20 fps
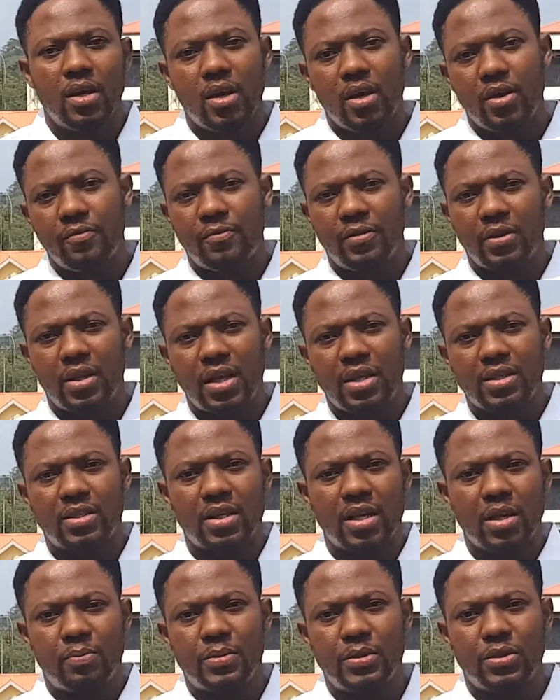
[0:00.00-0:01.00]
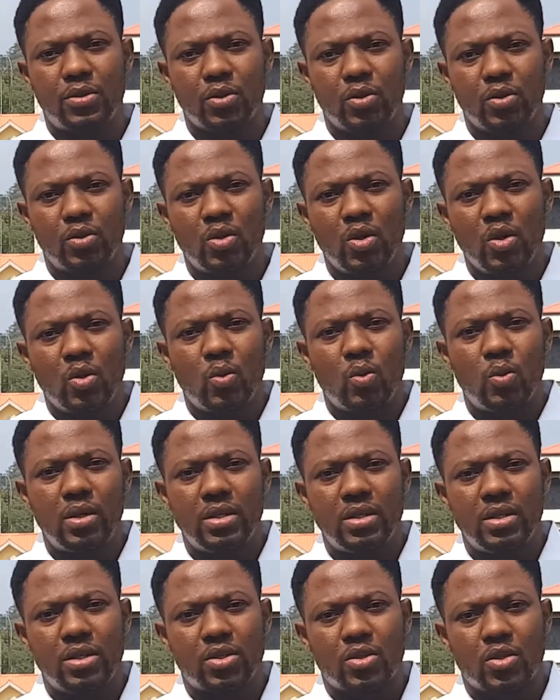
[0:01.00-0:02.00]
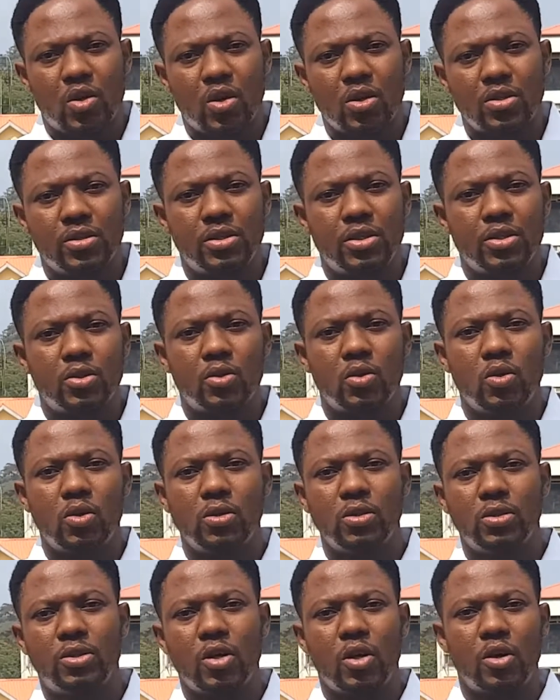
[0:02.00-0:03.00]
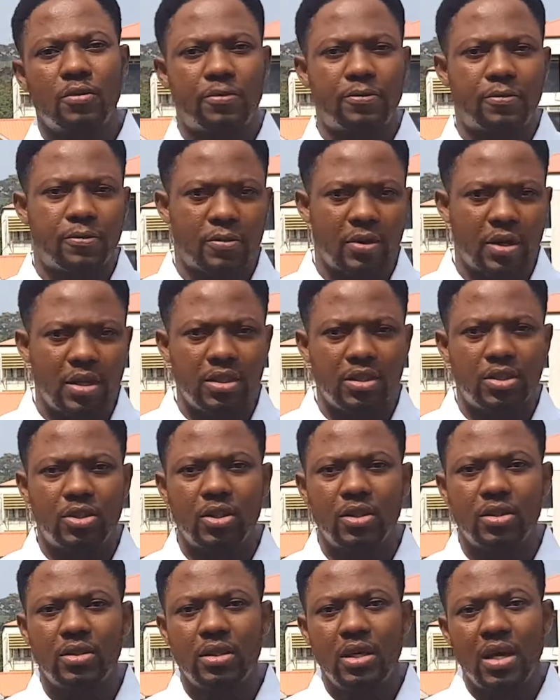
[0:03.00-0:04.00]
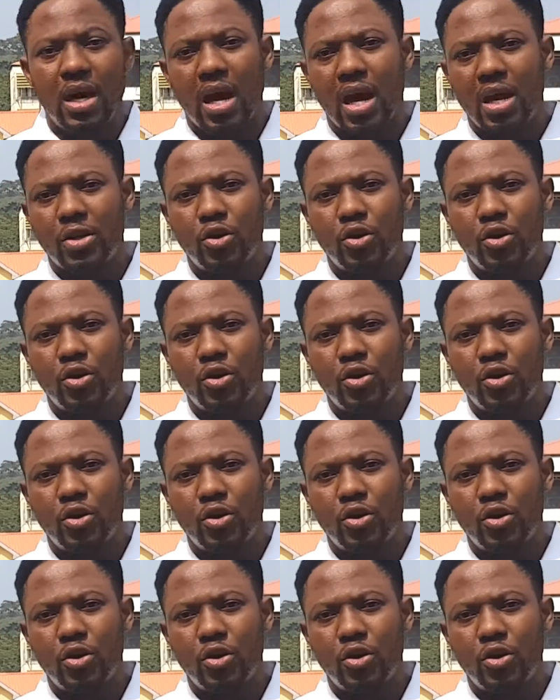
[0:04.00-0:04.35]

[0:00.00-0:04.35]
In the last episode, we discussed the roles of religion and